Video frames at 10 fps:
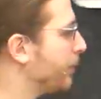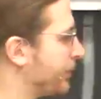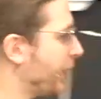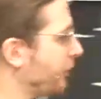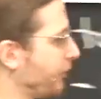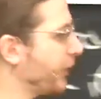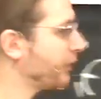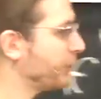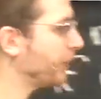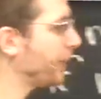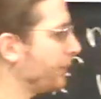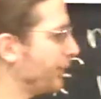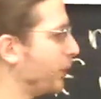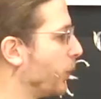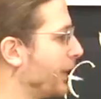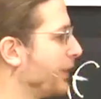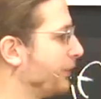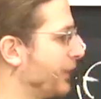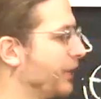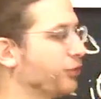the potential function to represent when
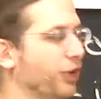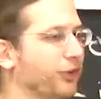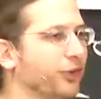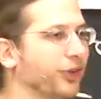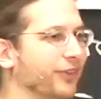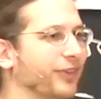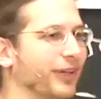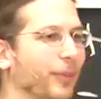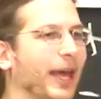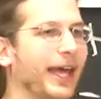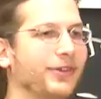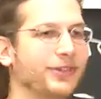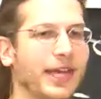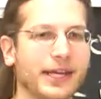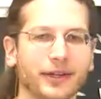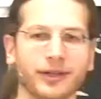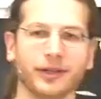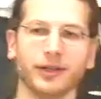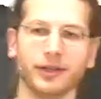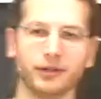this data structure is in a bad state.
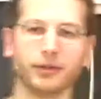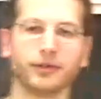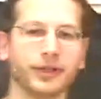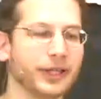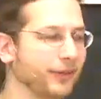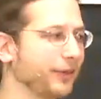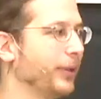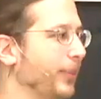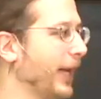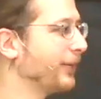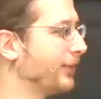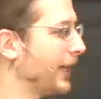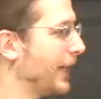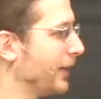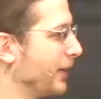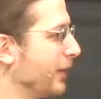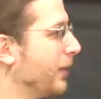Intuitively, it's in a bad state